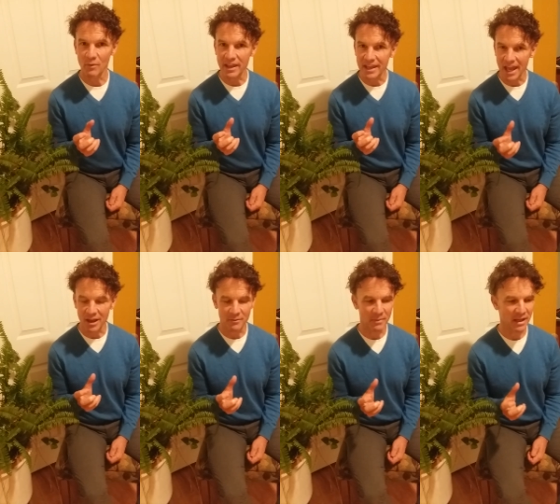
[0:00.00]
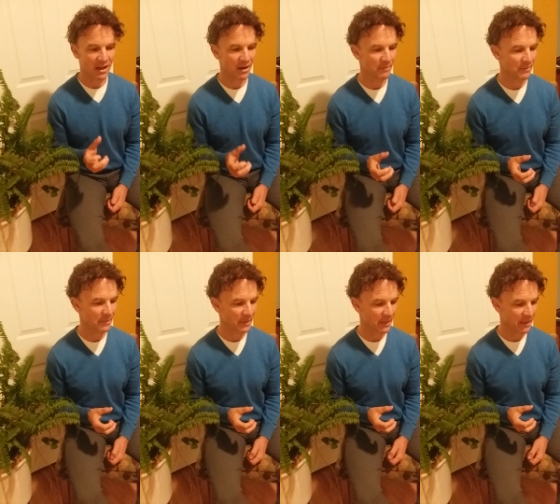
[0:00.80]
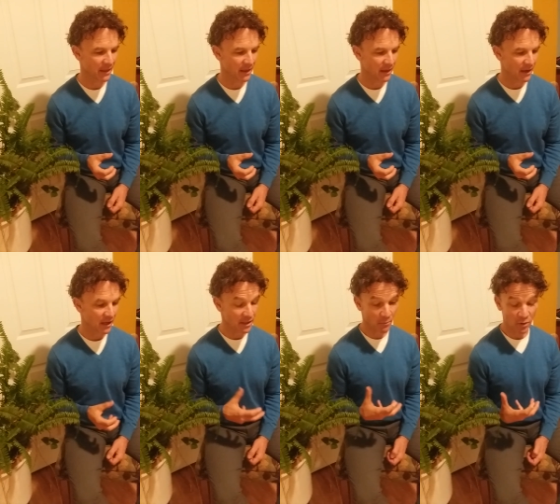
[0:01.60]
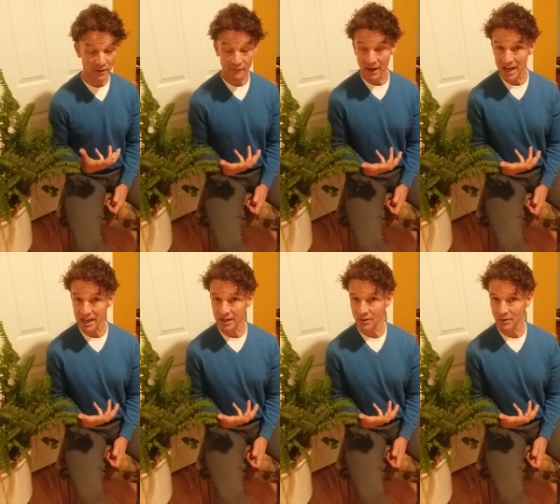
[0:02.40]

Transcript: can become, the more divine